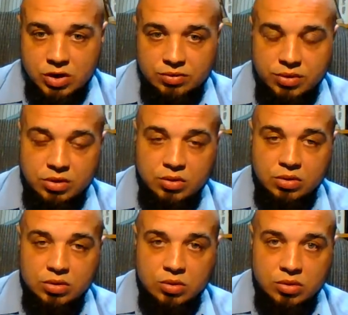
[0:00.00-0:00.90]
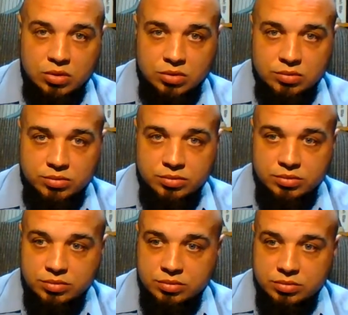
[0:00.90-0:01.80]
If you know the Lord,
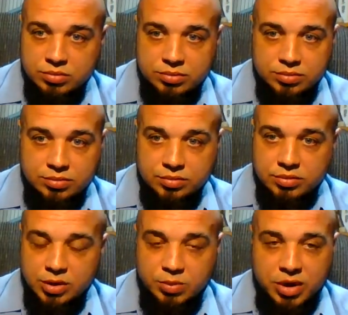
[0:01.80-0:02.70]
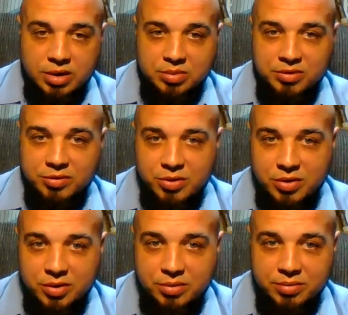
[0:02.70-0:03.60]
I'm happy
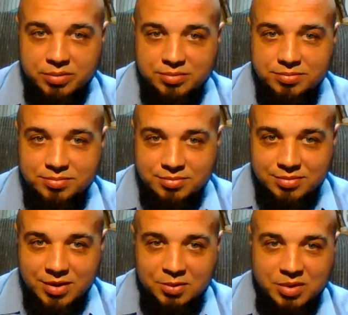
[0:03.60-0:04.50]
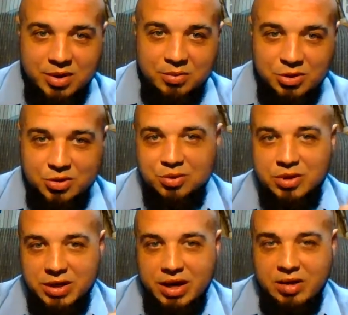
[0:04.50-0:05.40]
for you. I'm, I'm
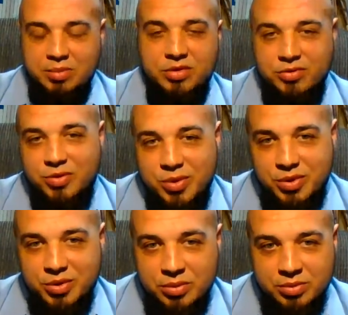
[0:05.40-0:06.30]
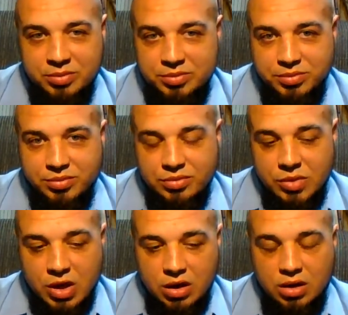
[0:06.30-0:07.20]
truly happy for you.
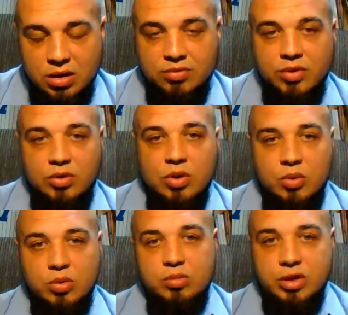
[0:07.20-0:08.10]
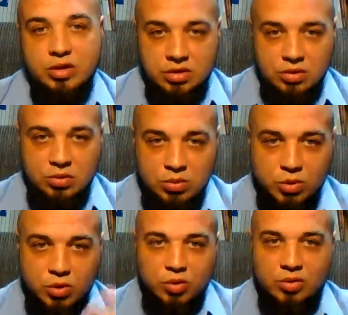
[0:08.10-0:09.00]
And if you know him, get to know him
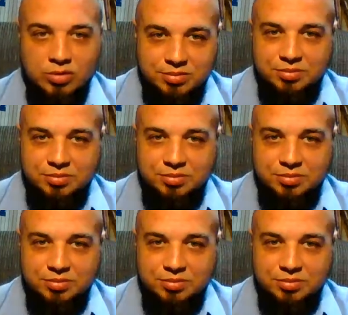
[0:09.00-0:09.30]
more.